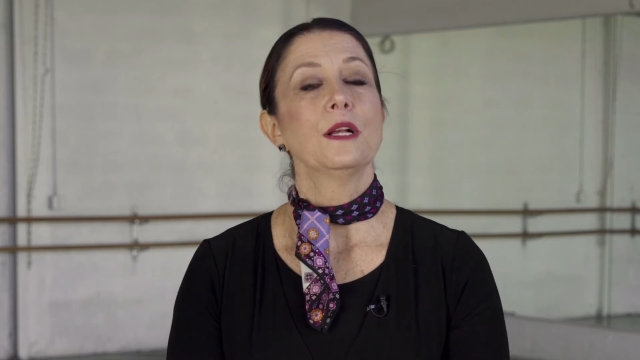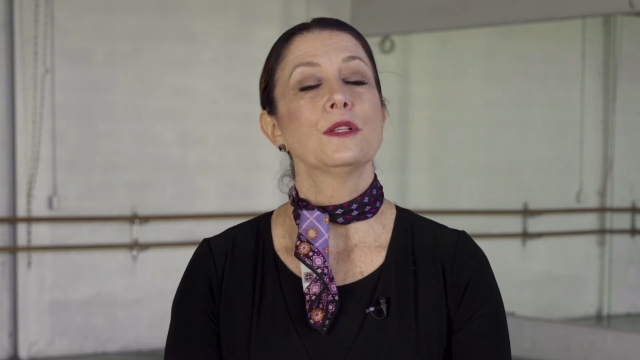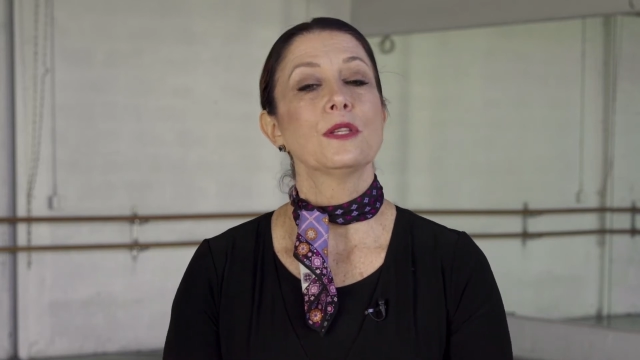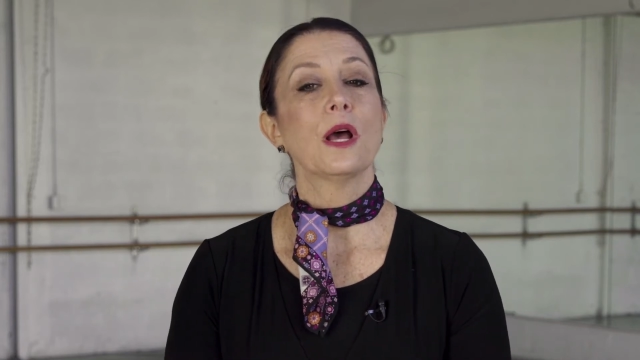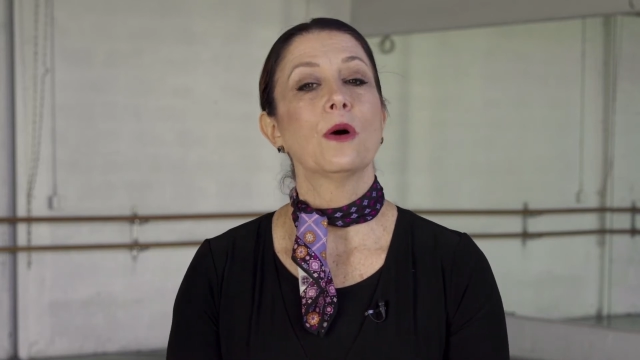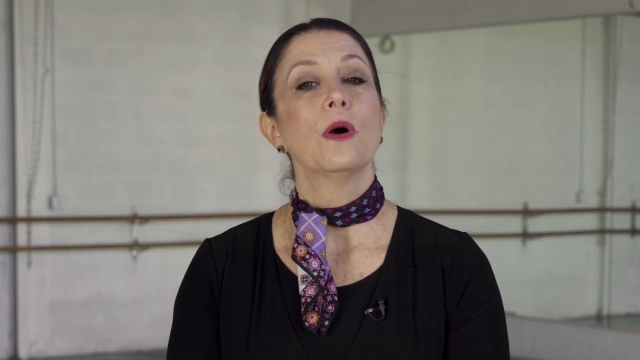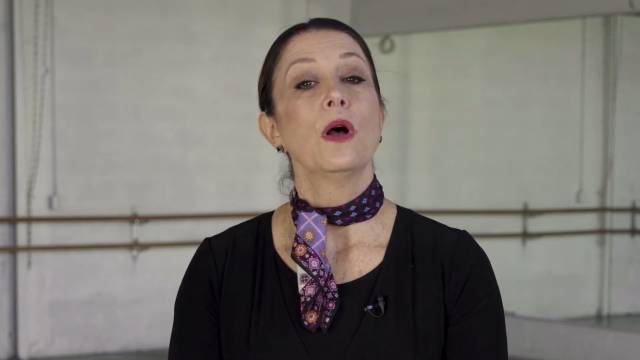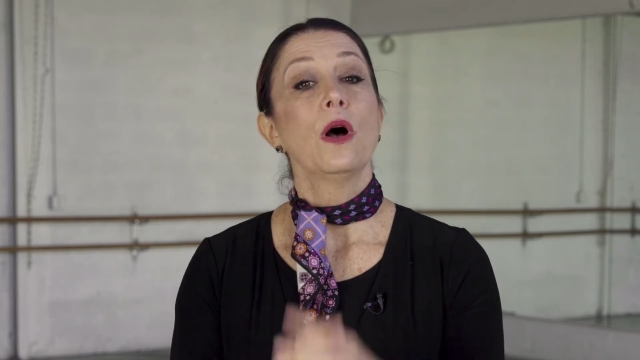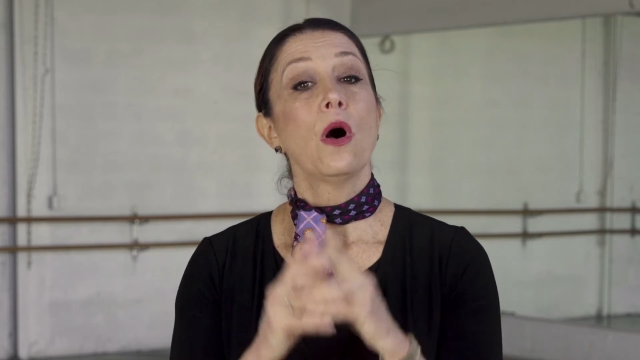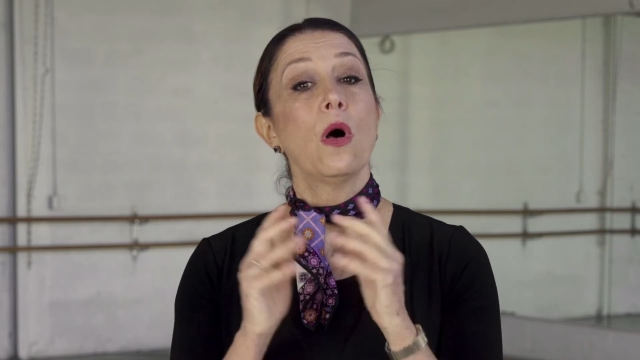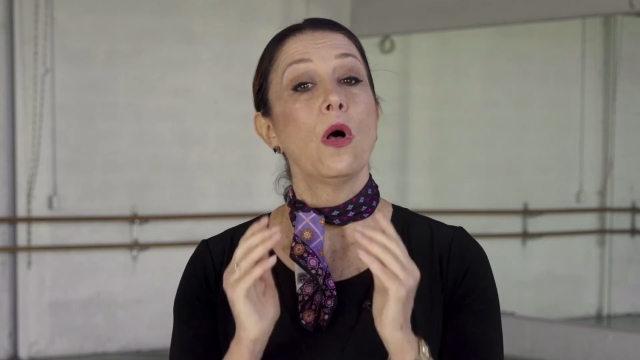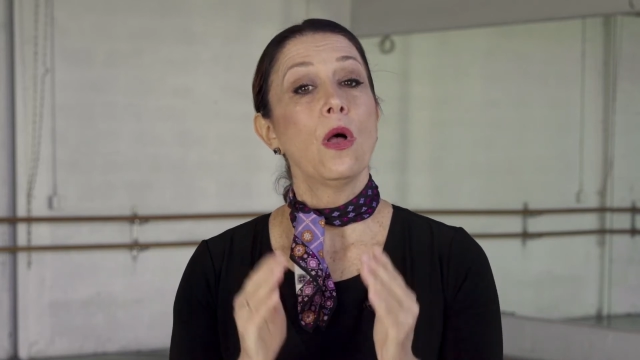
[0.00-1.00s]
So
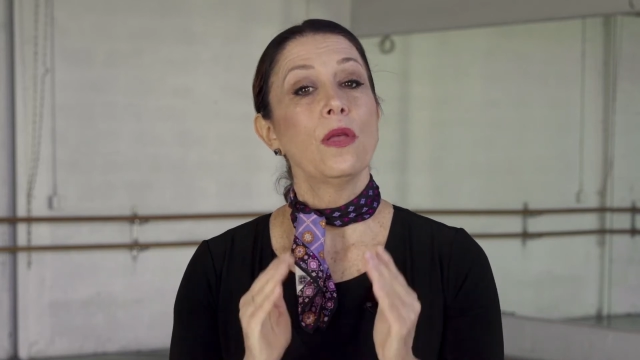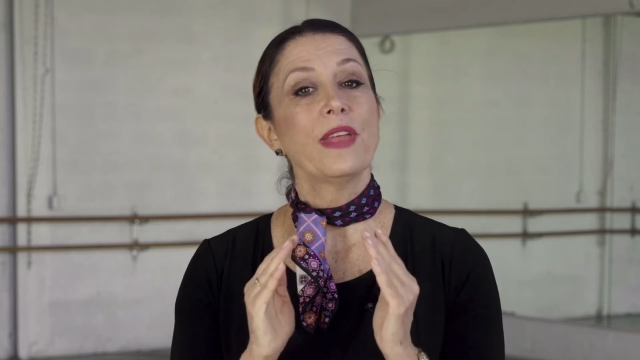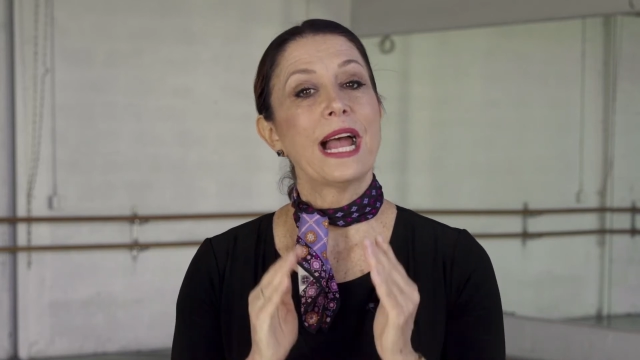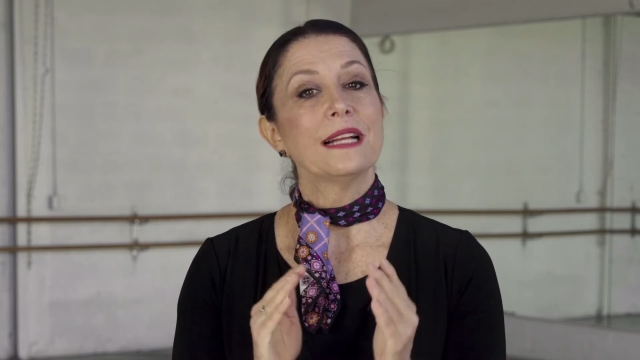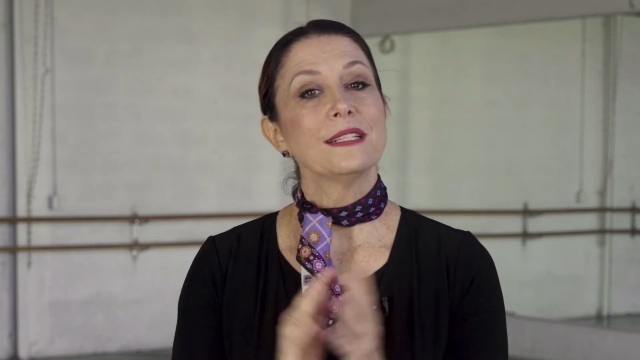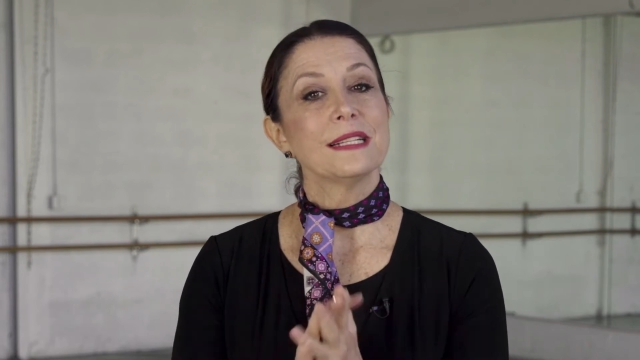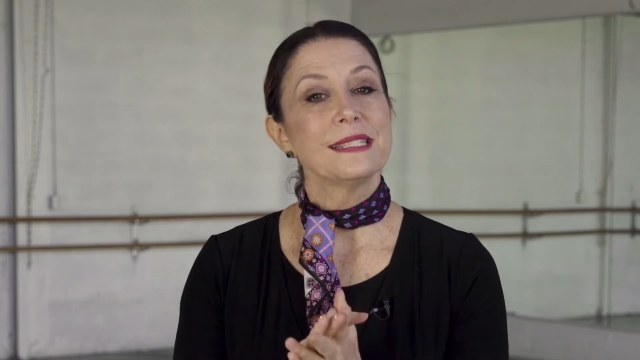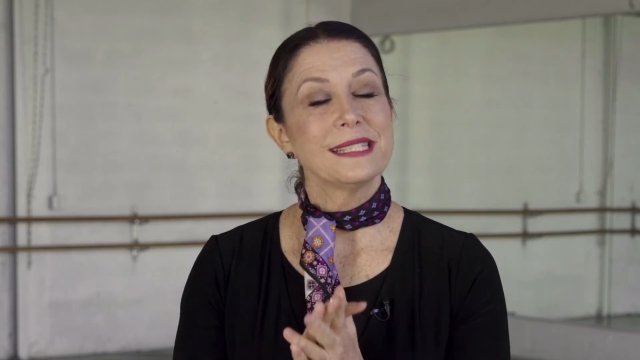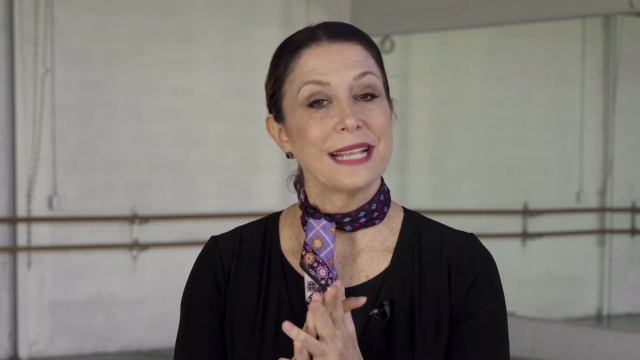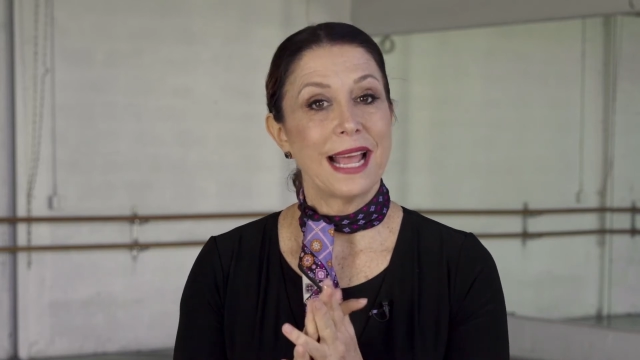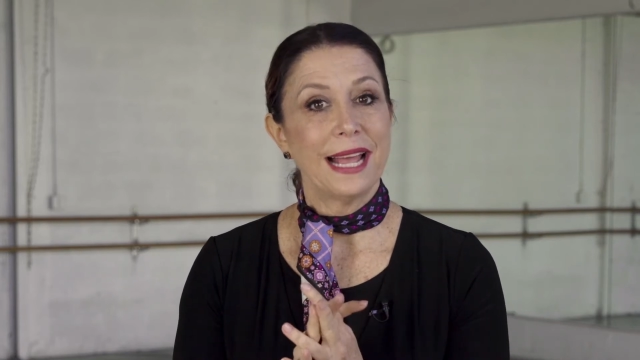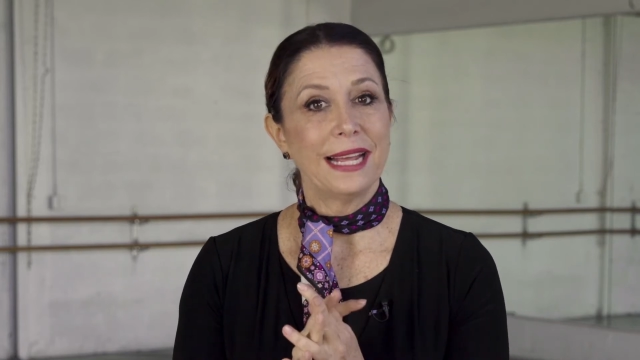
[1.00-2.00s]
all that to
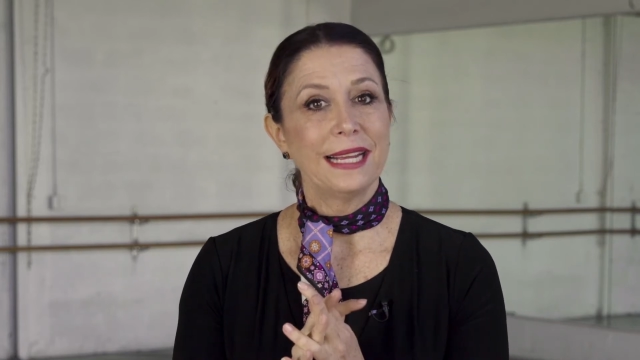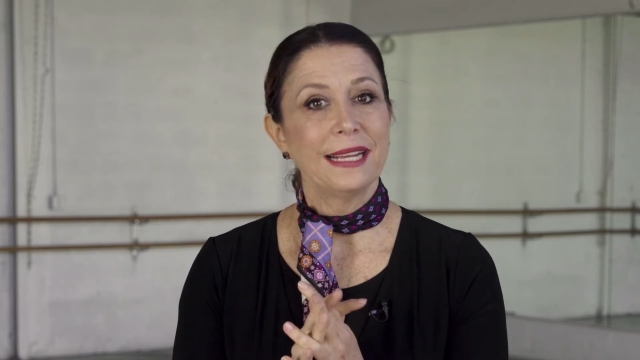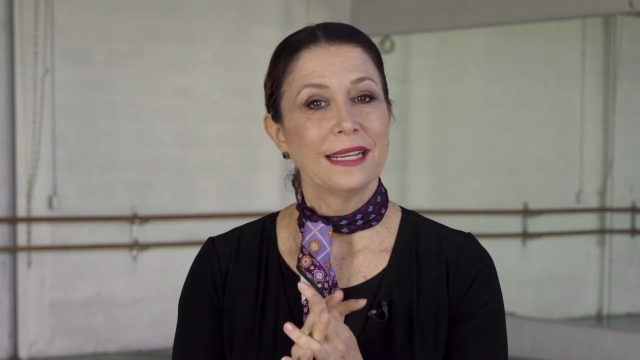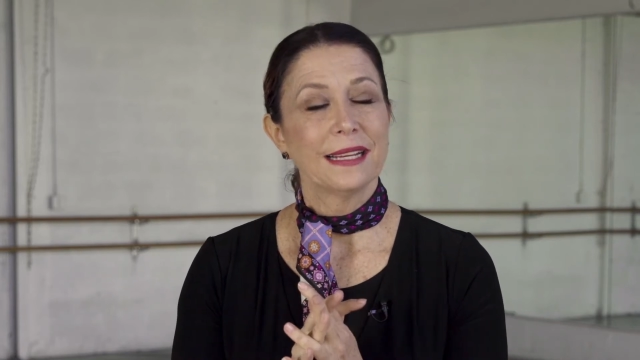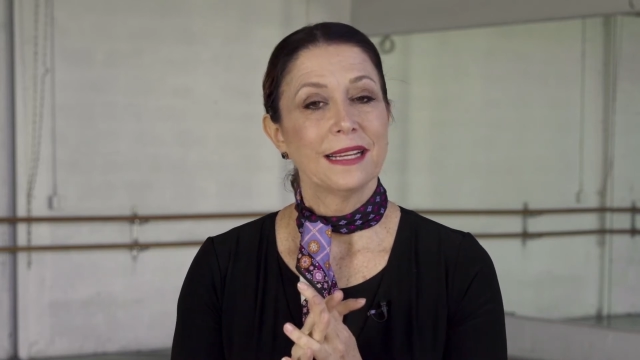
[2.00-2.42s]
say,